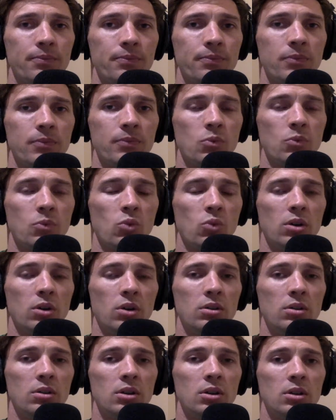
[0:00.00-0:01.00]
Well,
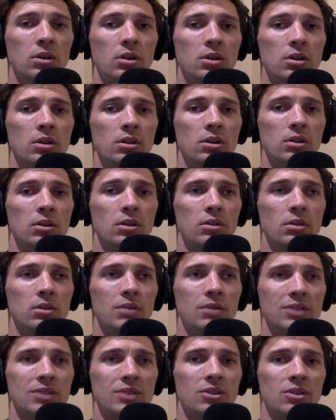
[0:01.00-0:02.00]

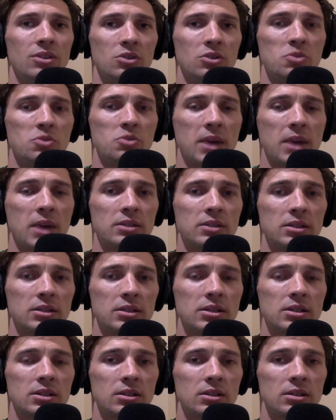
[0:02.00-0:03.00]
that's all a gymnastic
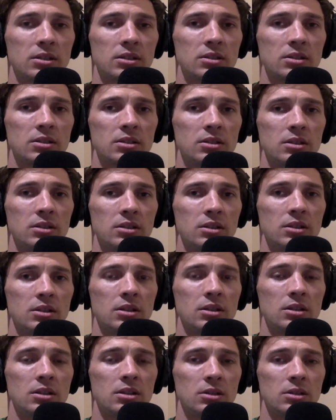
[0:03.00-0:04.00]
skill is
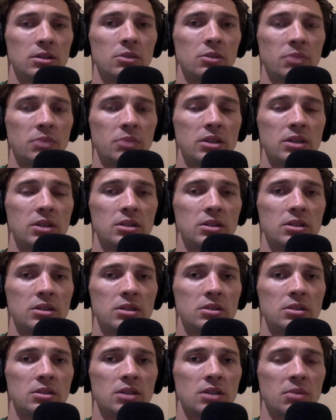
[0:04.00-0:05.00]
little pieces
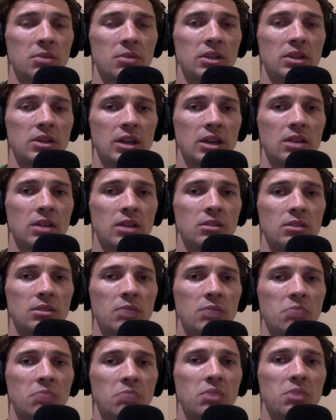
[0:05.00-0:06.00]
coming together to
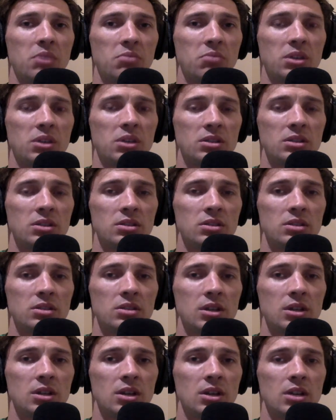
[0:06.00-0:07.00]
make big pieces.
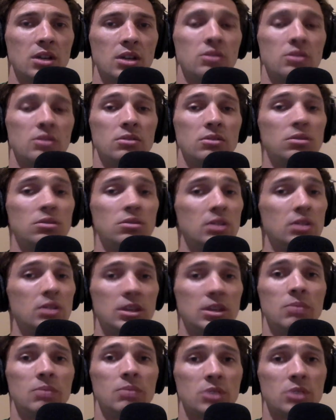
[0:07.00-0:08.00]
And so you can
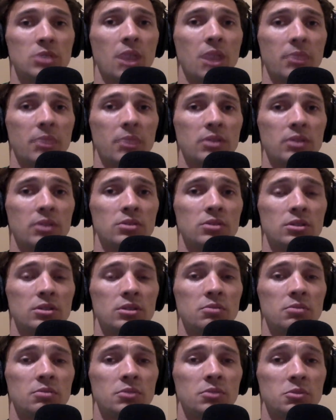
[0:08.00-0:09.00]
keep chopping
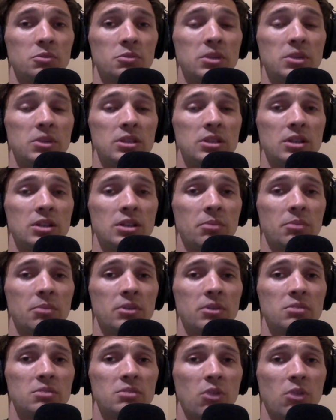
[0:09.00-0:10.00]
those pieces up into
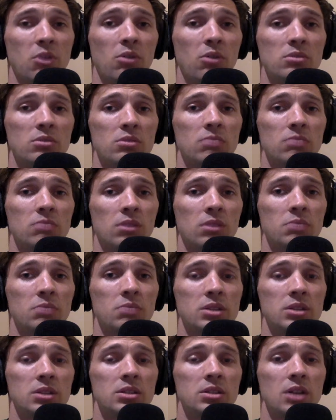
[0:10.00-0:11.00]
smaller and smaller
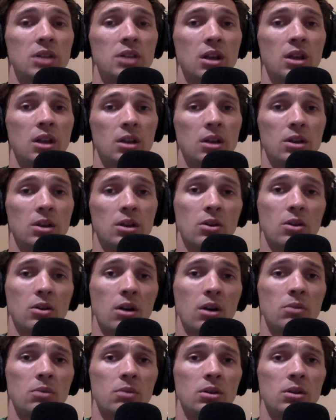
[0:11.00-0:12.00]
pieces, like a
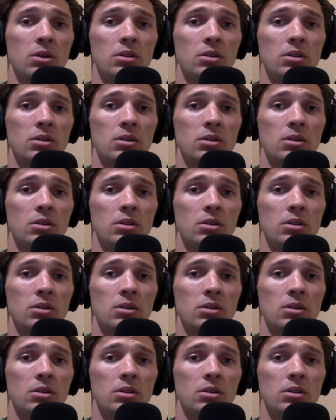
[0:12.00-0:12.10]
cartwheel.